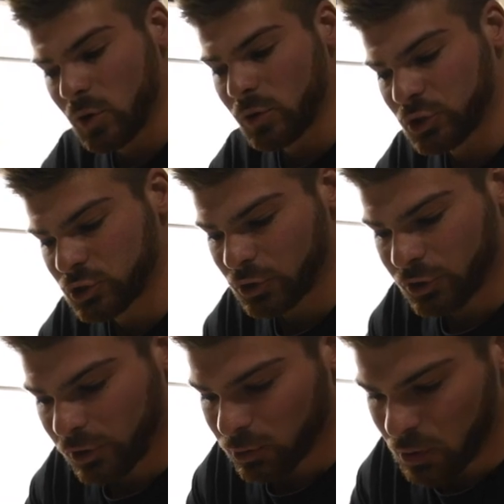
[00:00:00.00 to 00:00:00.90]
go in a
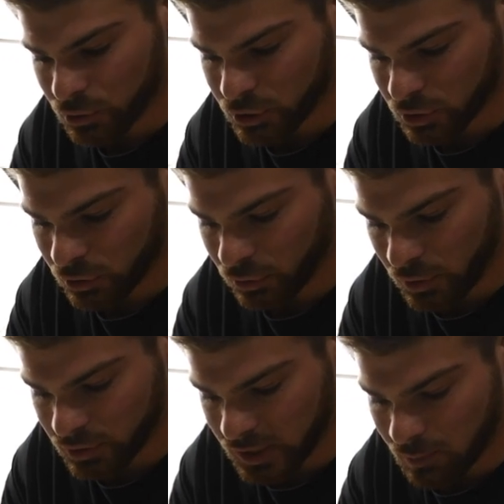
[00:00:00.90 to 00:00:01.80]
circular motion, you're
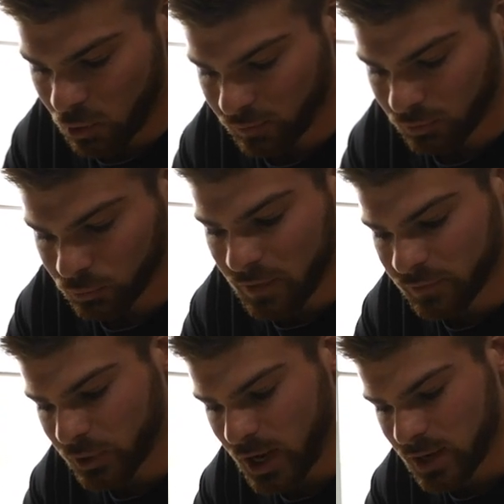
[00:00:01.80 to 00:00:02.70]
going to get more of a rough
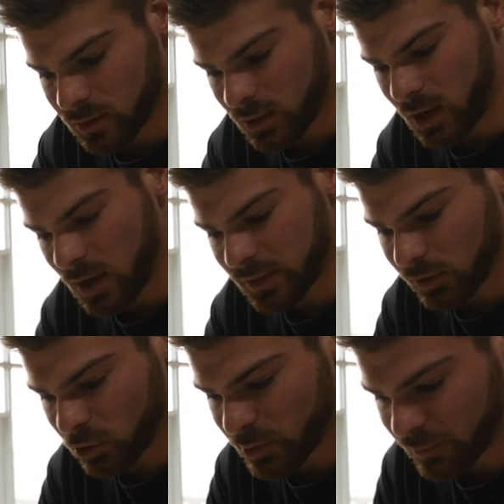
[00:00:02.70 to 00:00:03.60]
grain on the
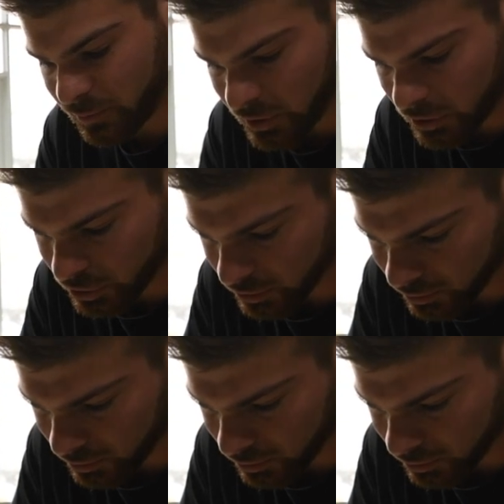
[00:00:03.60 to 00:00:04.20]
aluminum finish.